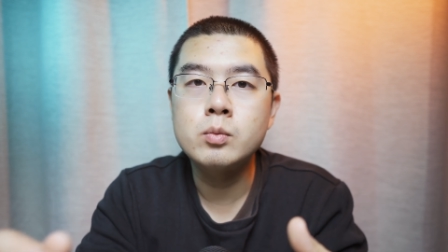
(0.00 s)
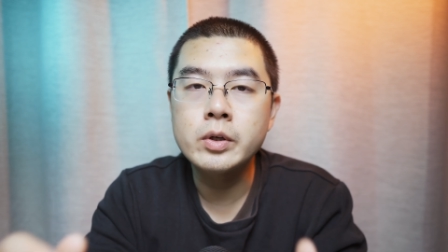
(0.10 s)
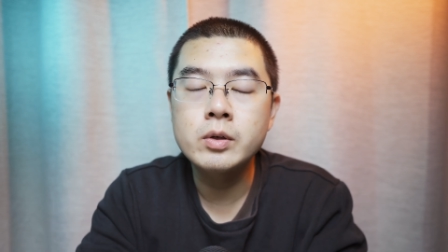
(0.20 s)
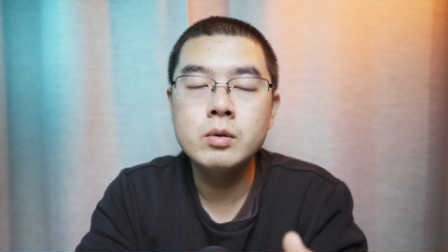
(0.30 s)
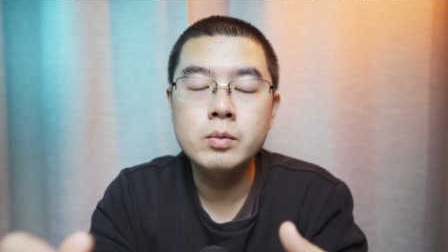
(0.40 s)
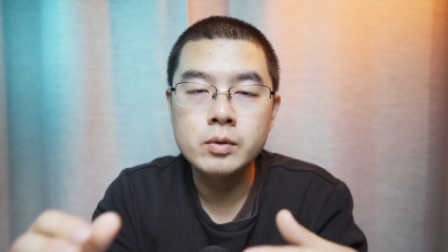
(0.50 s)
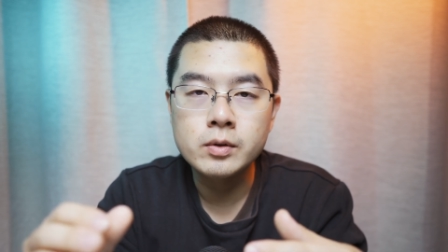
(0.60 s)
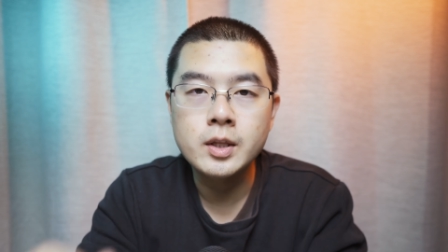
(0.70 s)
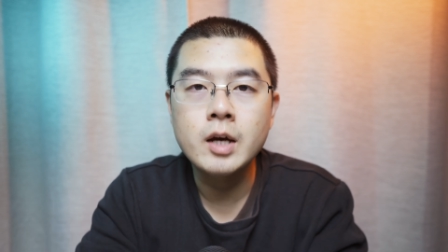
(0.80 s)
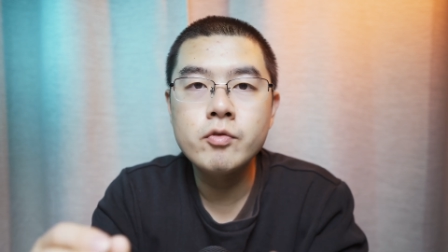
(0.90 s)
Ricoh will
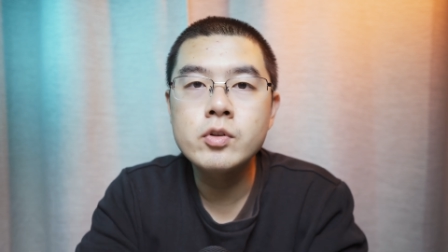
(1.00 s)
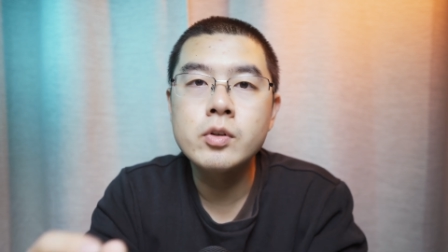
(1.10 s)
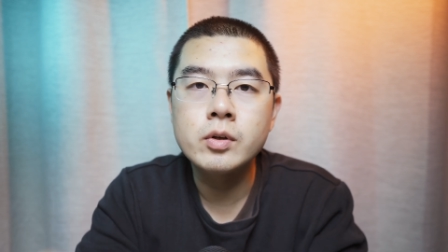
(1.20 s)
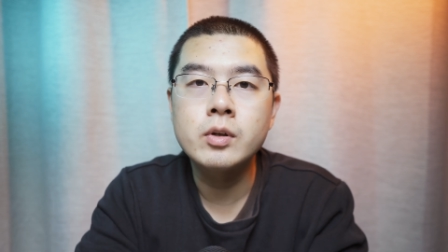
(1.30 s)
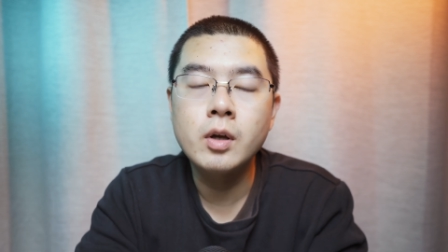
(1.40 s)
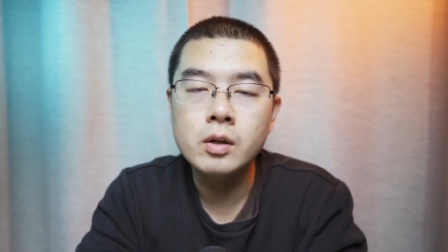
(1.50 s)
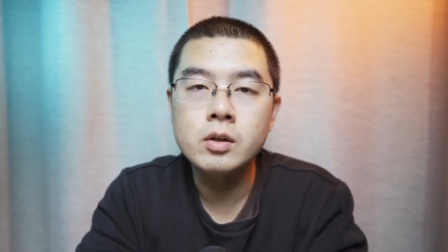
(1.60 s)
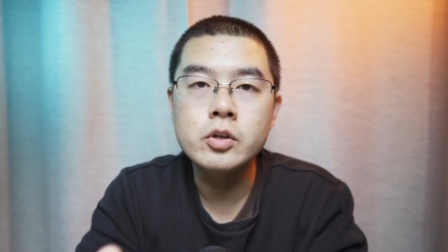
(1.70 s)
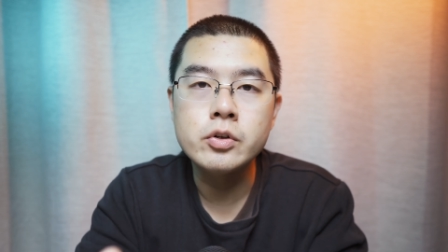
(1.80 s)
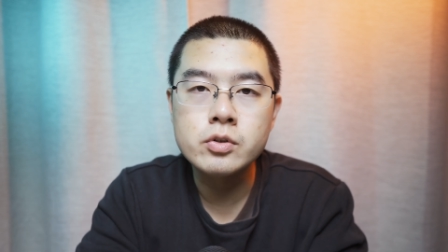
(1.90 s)
definitely
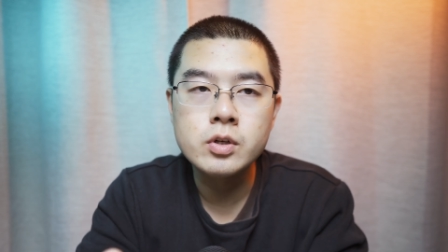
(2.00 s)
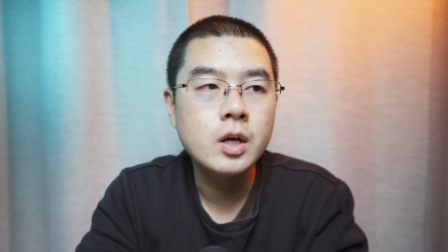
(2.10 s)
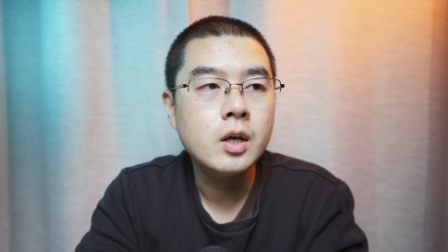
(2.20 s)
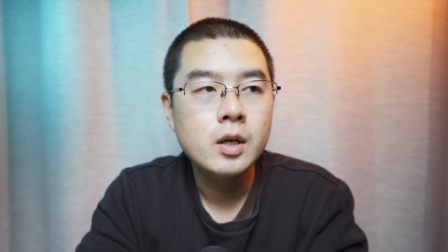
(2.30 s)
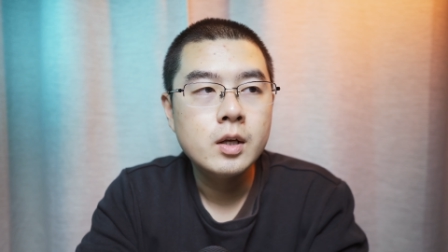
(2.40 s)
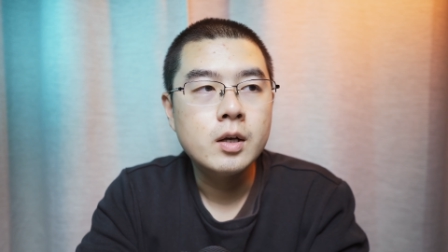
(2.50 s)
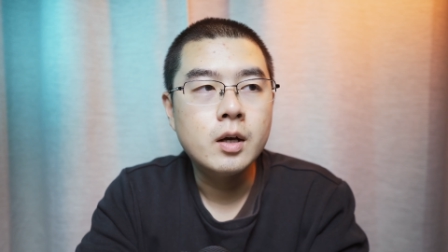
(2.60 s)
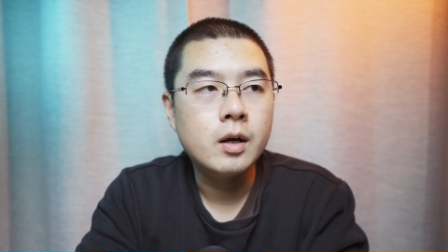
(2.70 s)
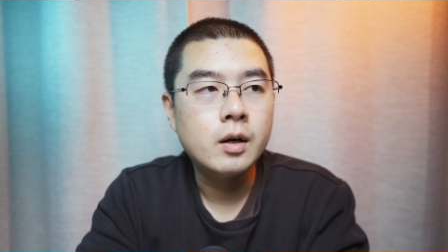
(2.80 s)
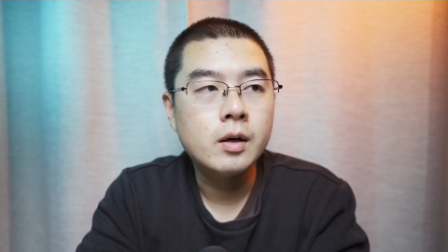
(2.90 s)
unleash
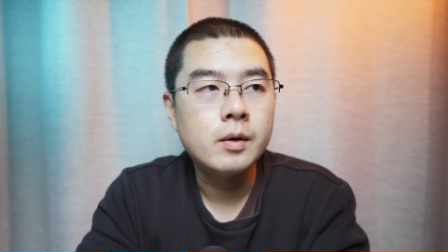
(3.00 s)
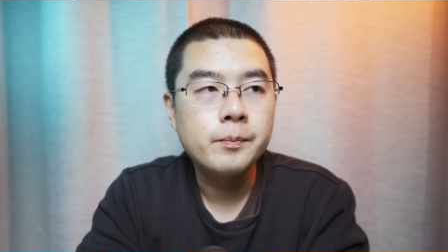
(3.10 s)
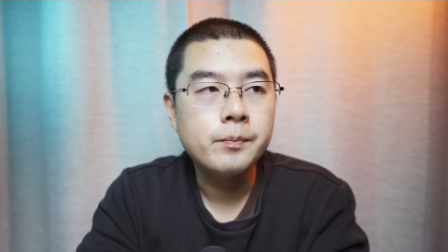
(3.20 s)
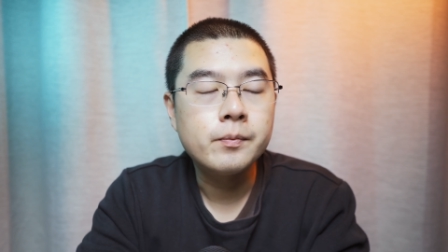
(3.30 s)
uh,